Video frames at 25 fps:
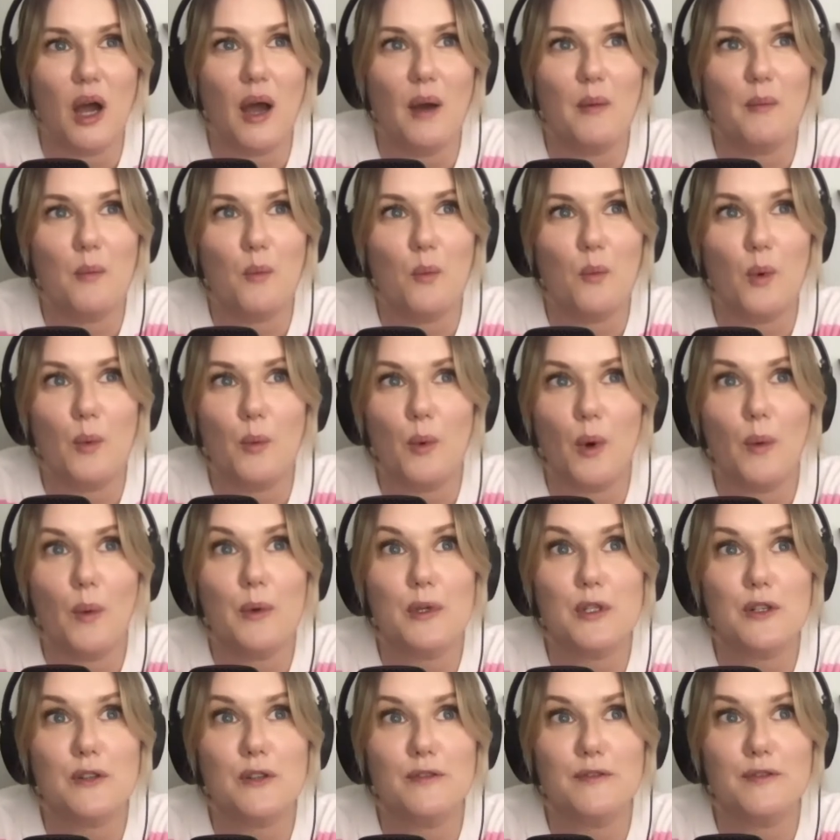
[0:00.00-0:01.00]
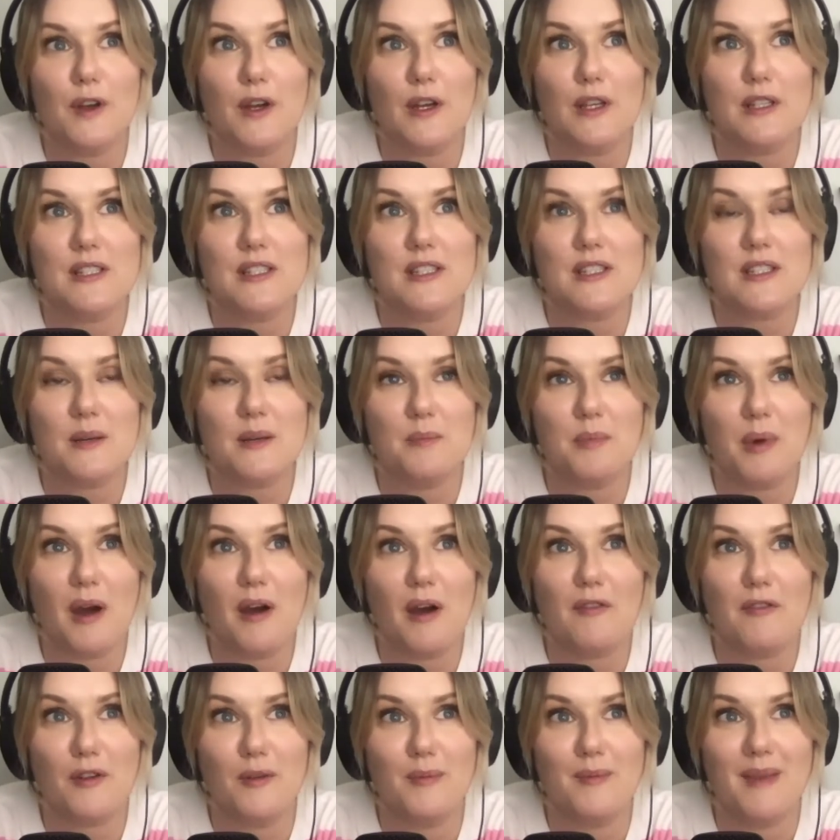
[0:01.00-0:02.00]
What was your first, apart
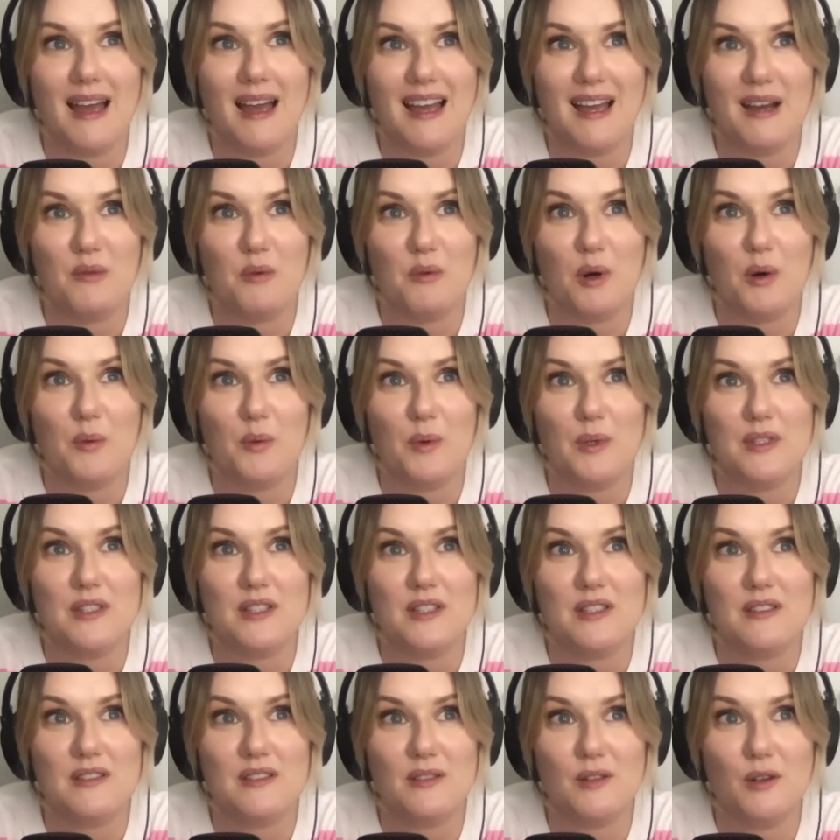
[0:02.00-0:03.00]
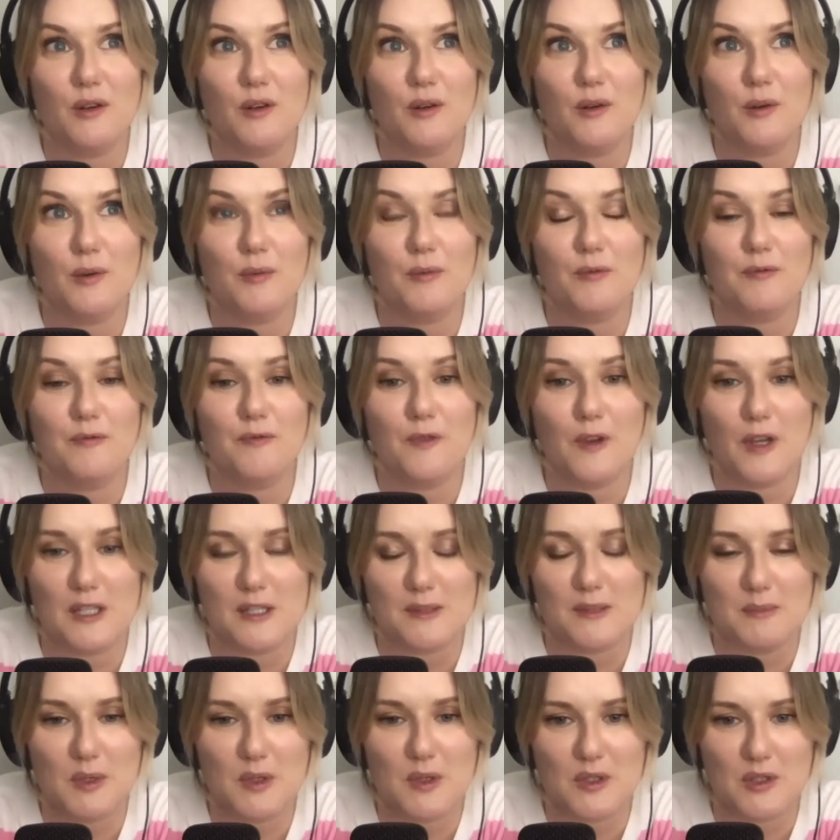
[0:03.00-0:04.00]
from Hair, what was your first
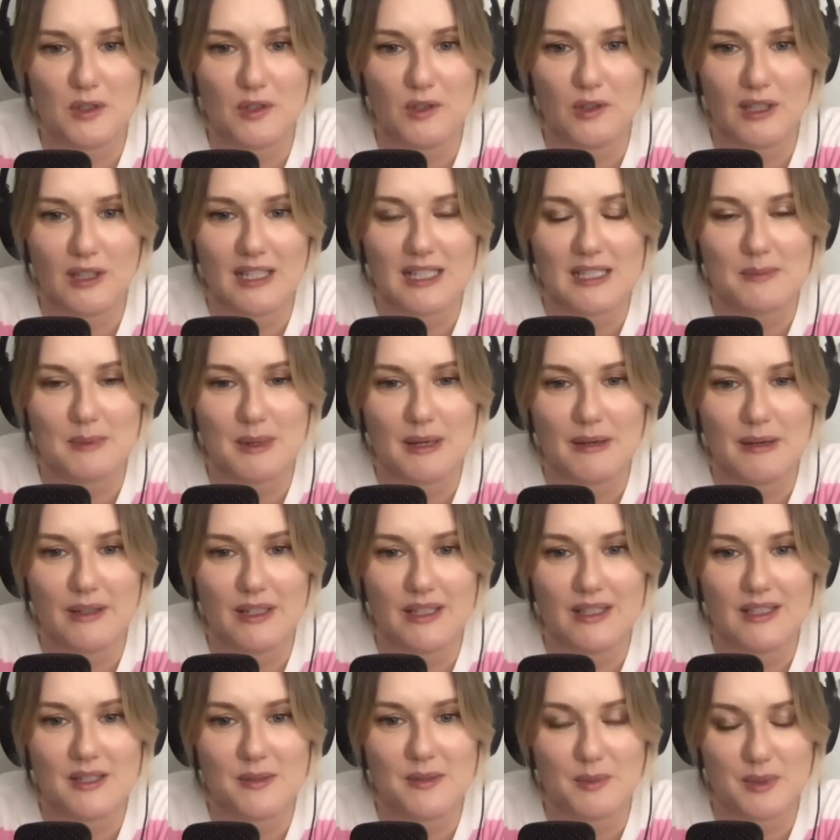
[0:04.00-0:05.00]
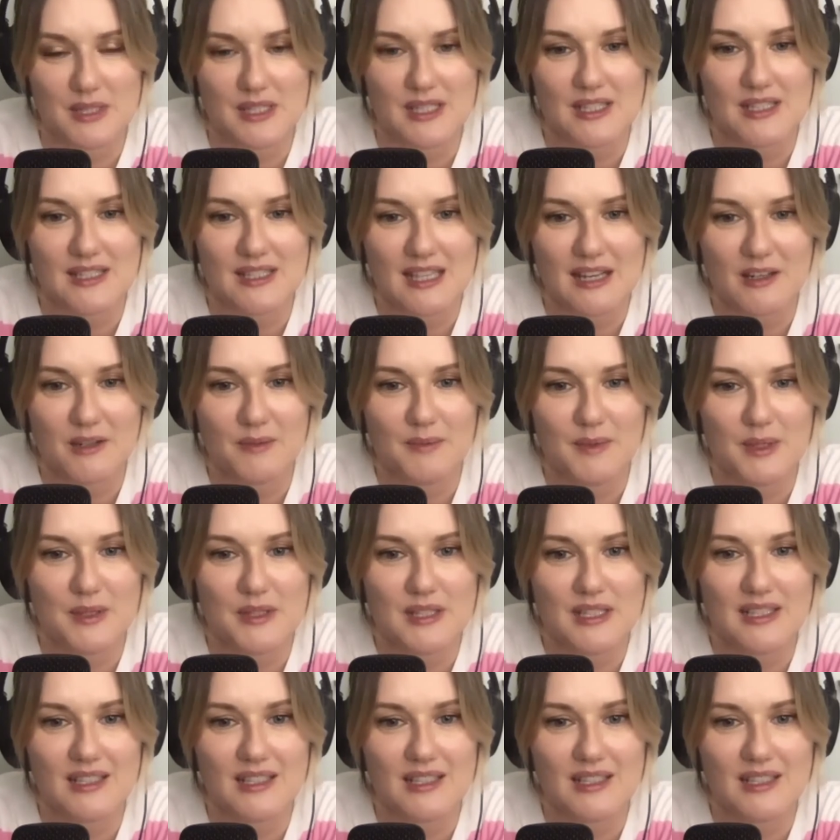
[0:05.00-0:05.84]
musical experience? Was it Sound of Music?